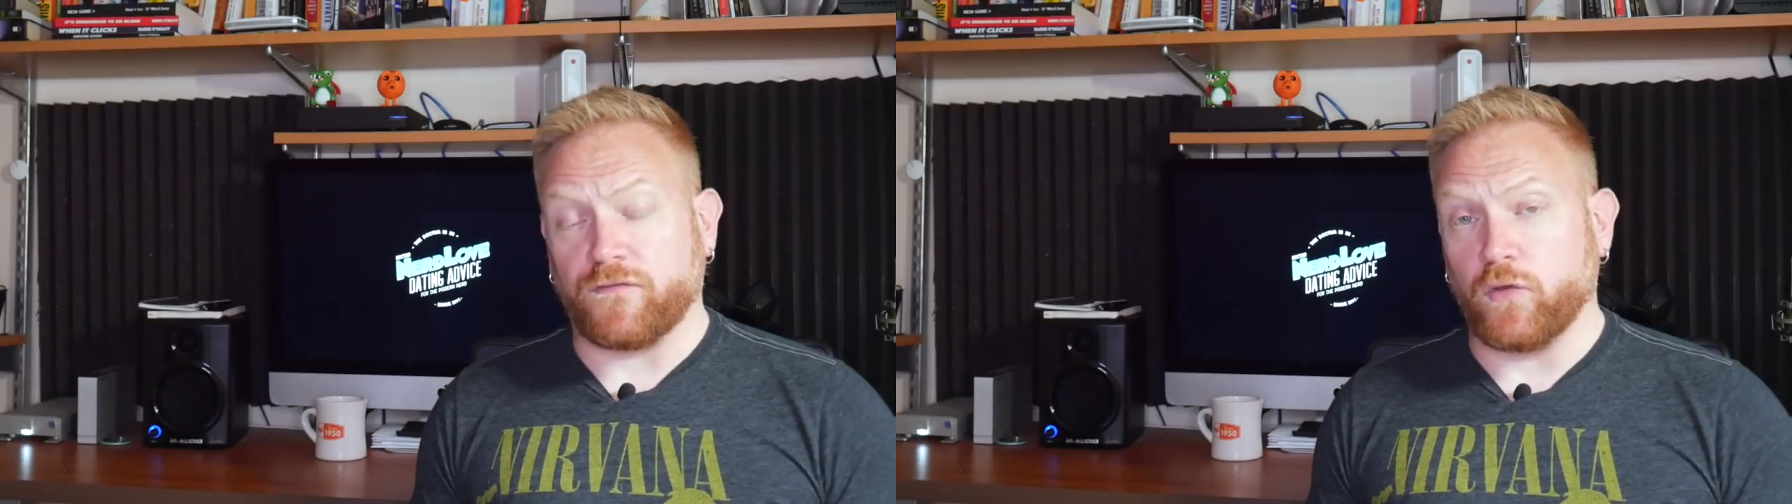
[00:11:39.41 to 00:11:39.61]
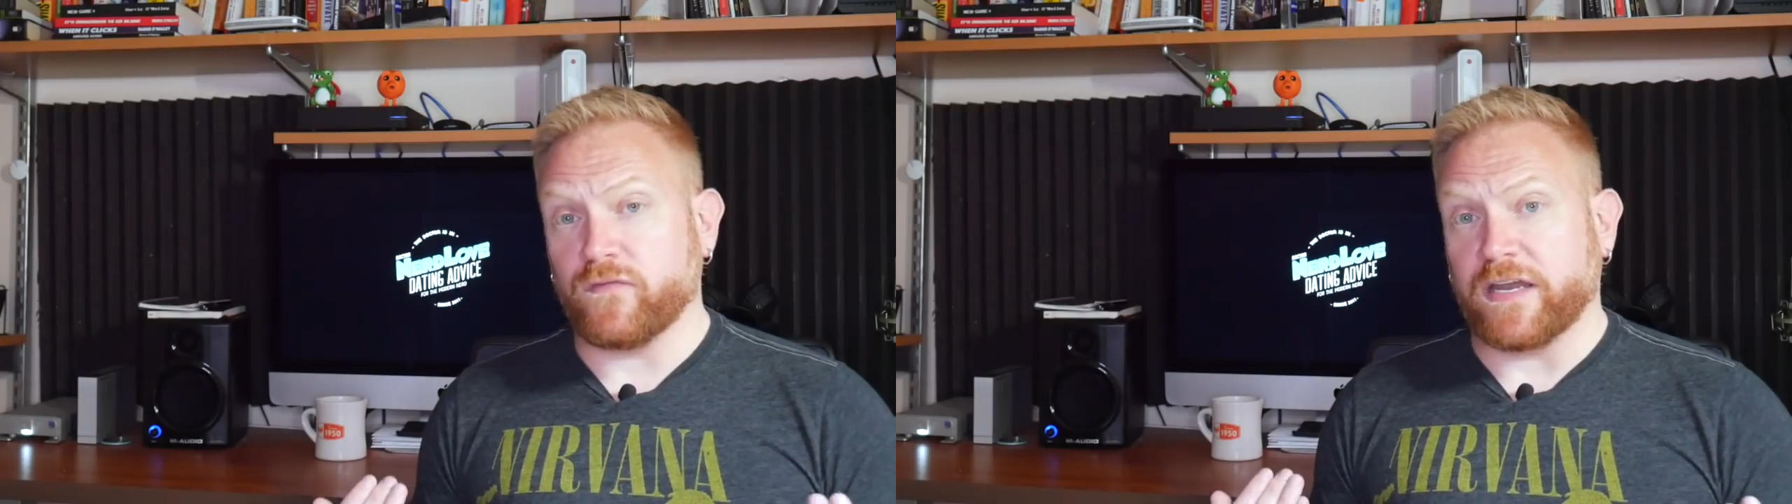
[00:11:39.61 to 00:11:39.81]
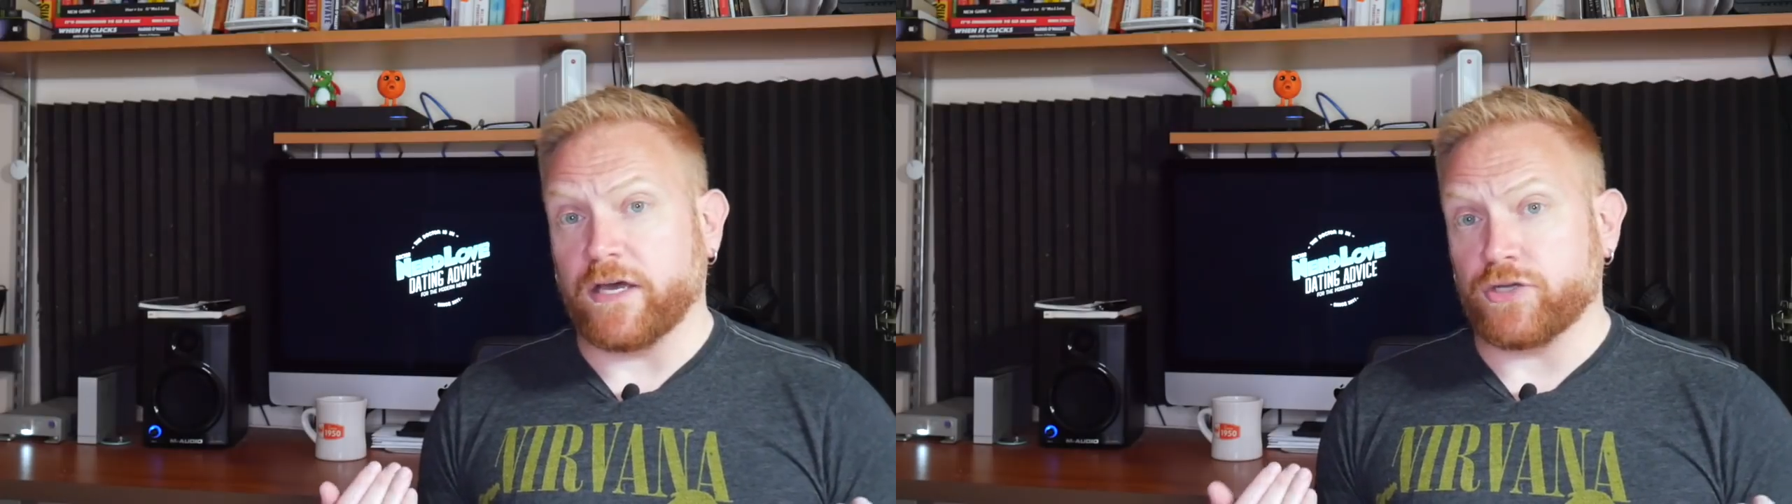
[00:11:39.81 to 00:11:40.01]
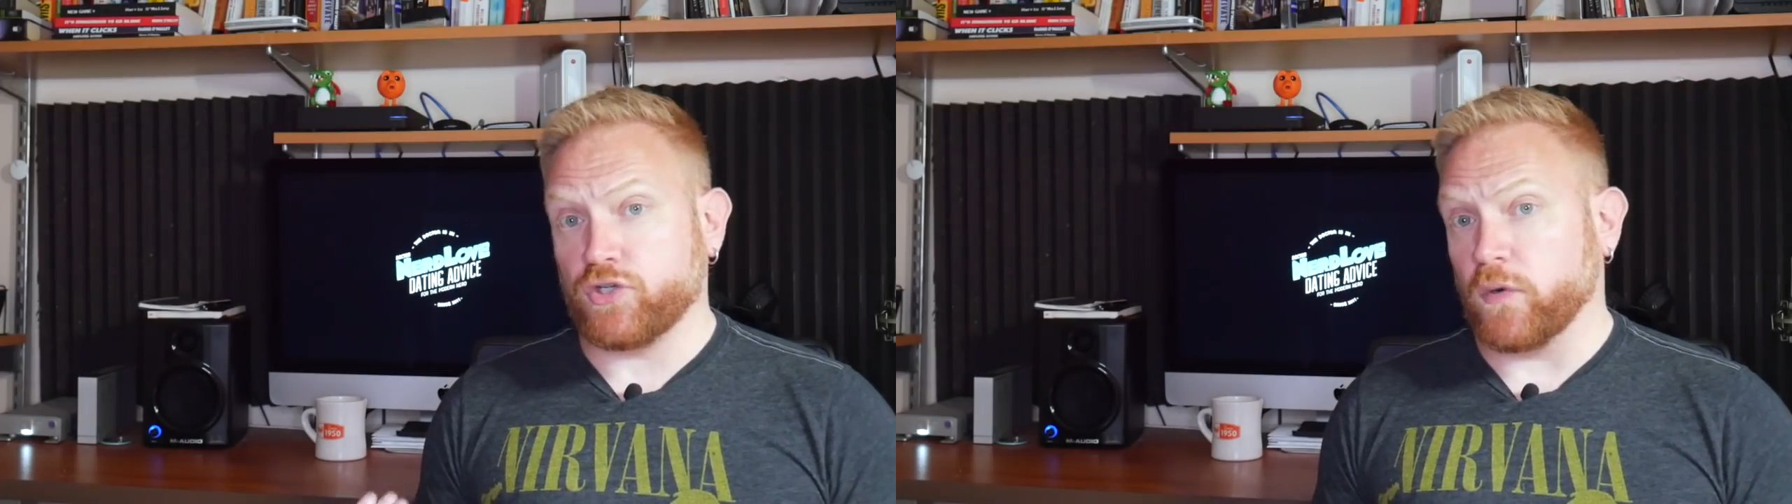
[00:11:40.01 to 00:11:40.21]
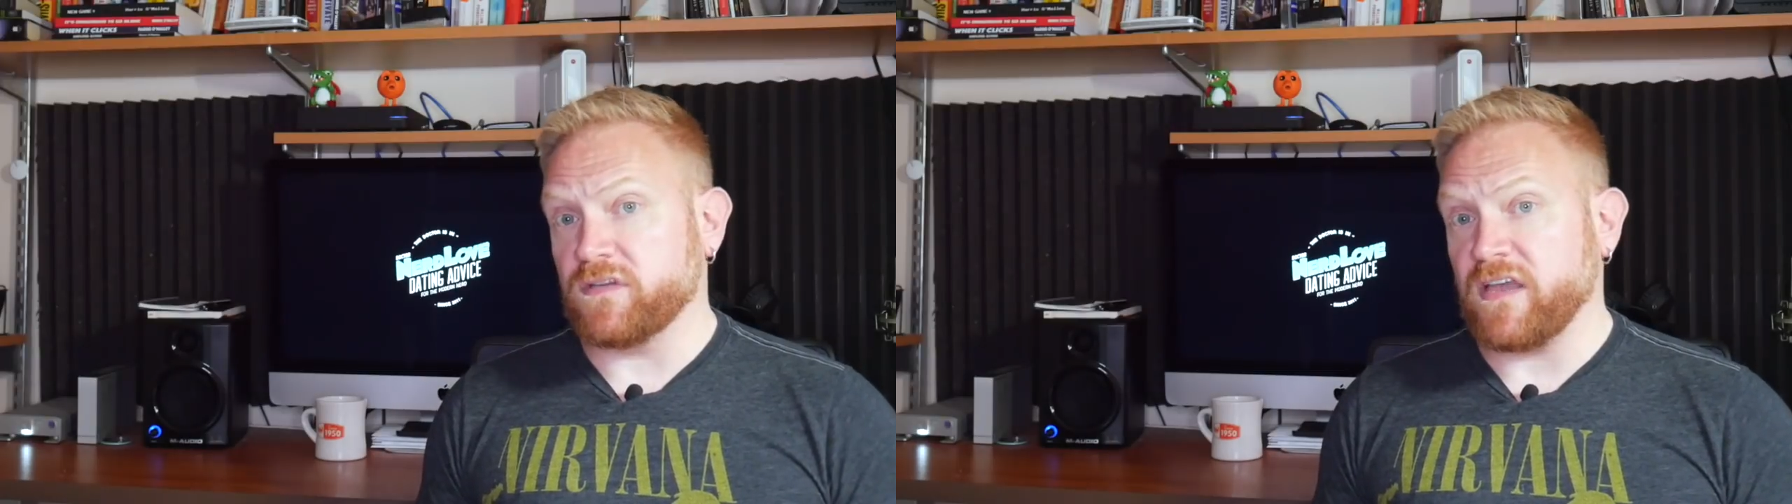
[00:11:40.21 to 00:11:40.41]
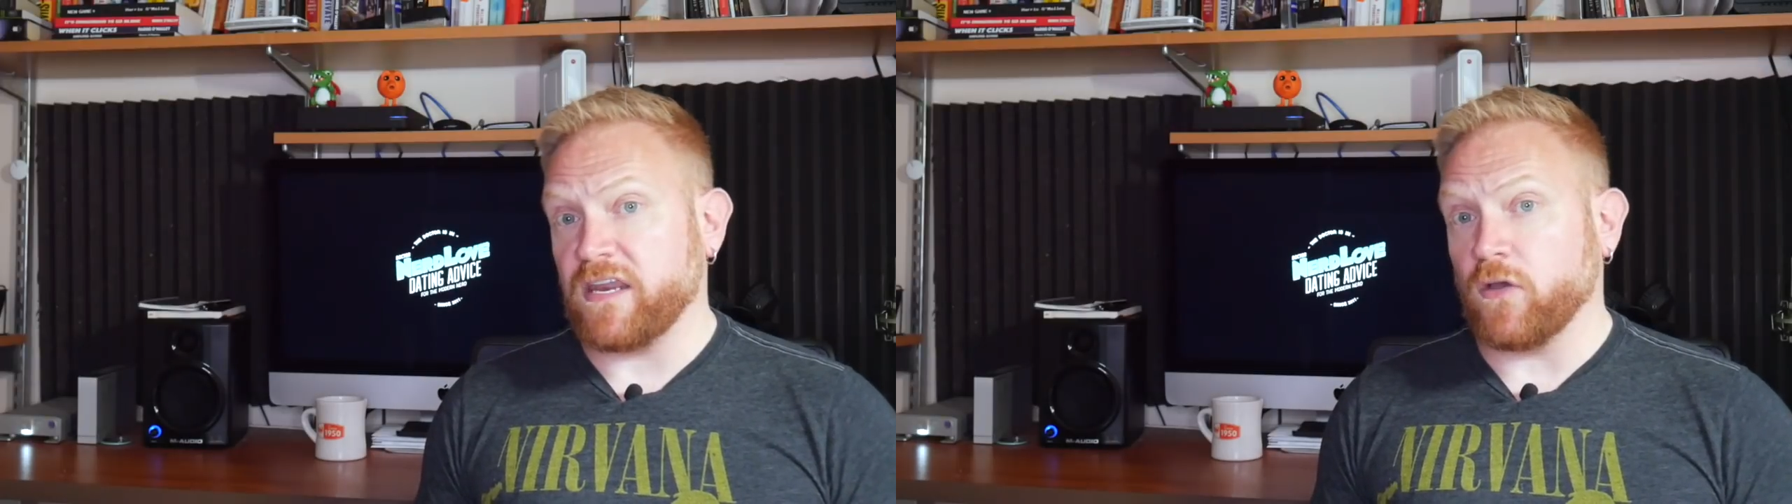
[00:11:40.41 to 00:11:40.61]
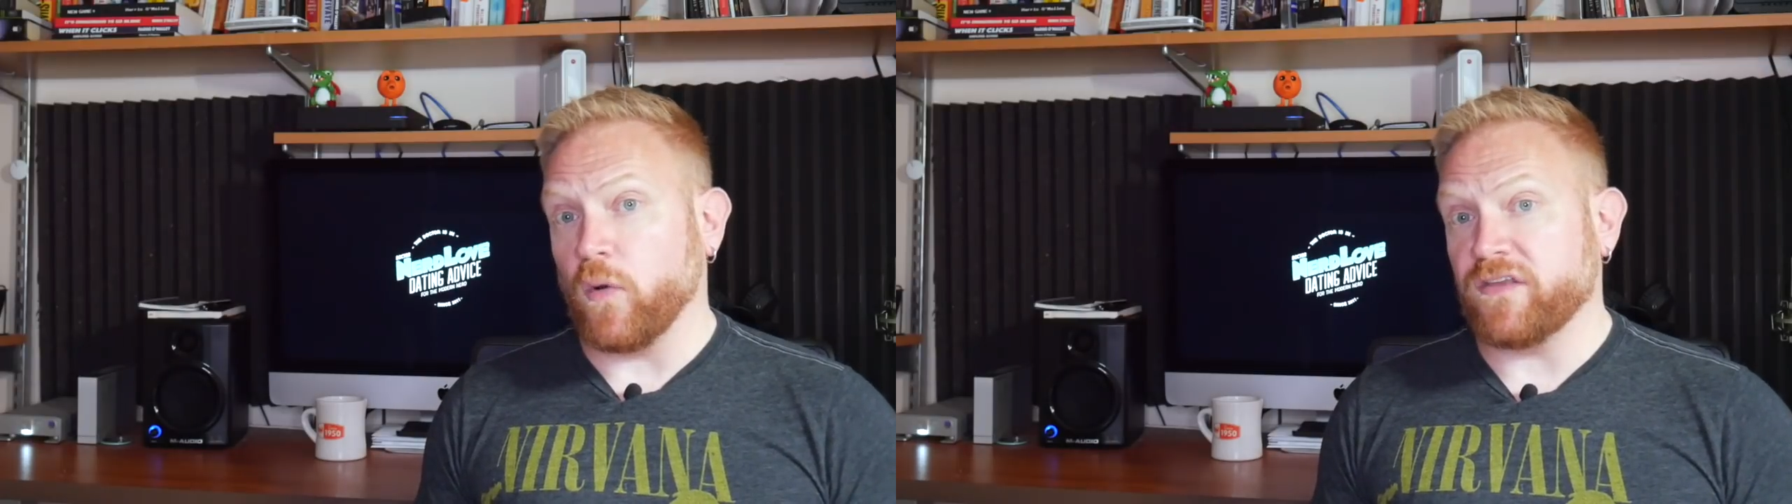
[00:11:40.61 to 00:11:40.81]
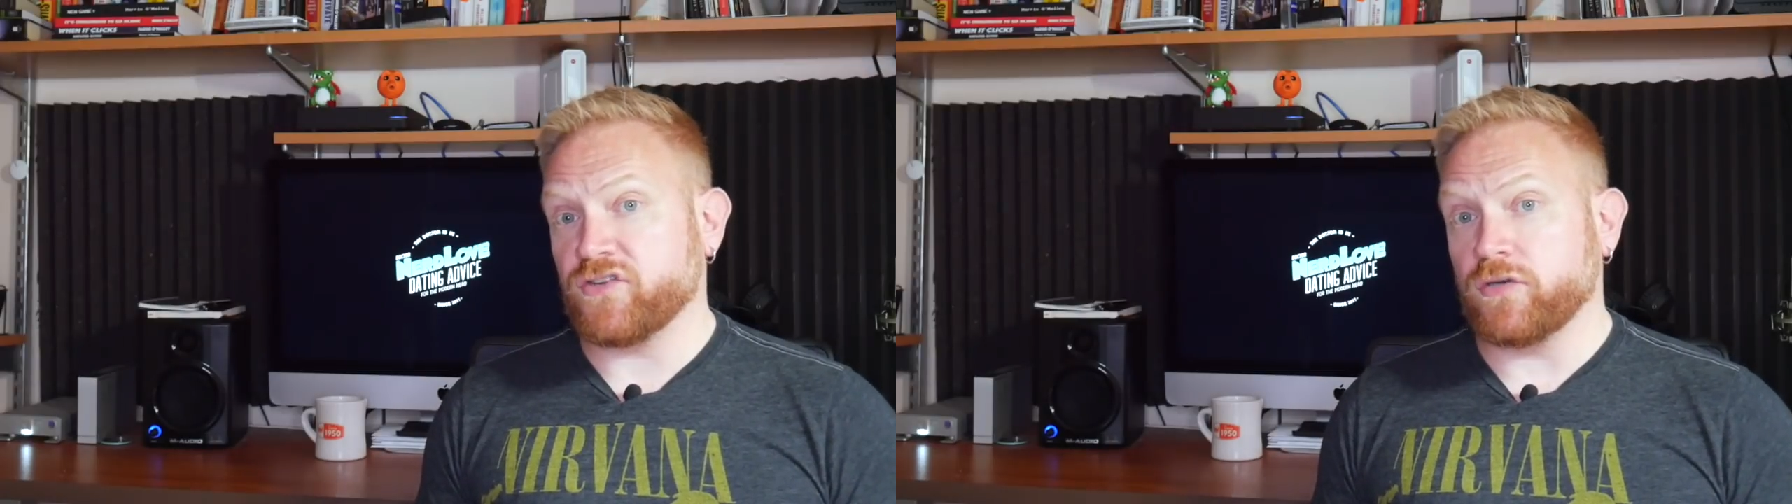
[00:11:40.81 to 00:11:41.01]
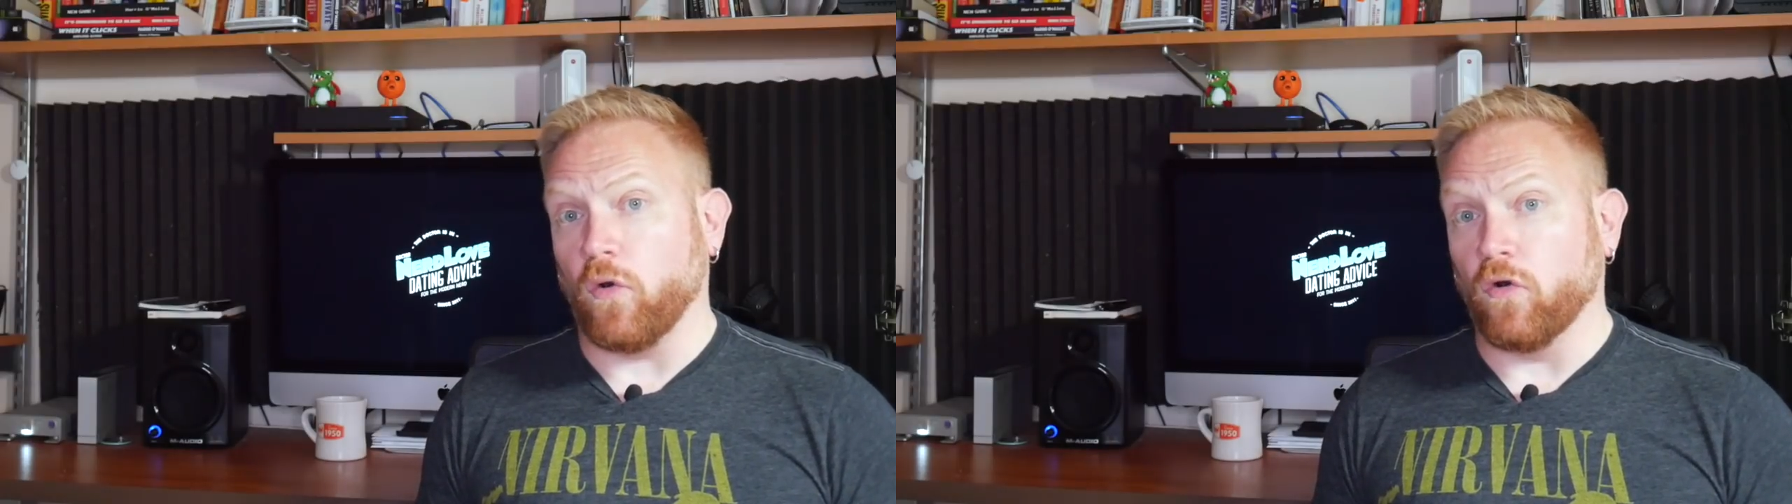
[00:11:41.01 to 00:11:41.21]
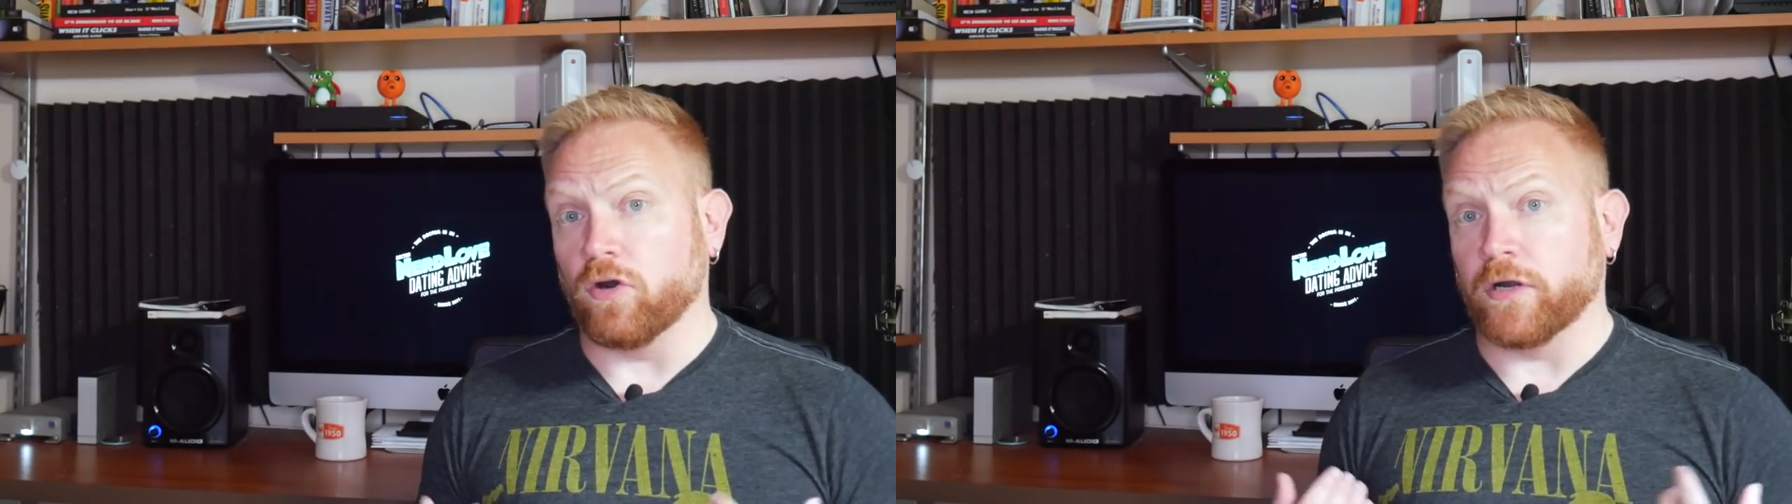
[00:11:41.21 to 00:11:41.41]
if you've got a short dating question
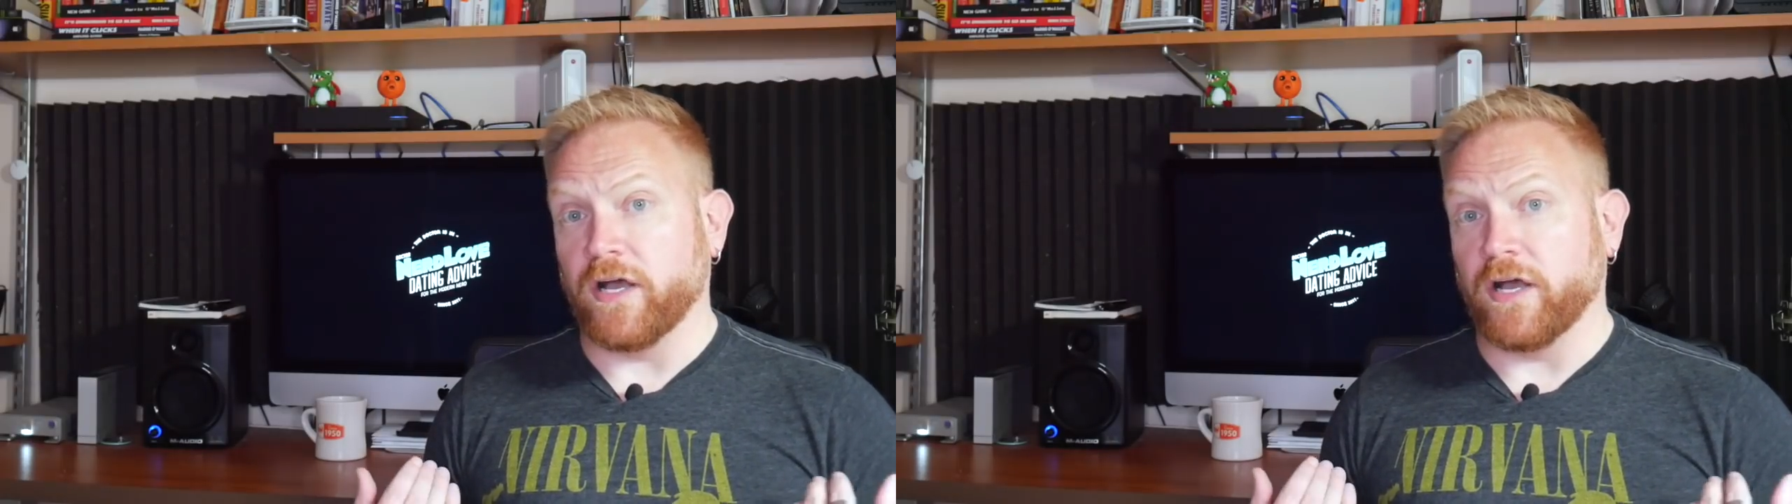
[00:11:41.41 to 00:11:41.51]
or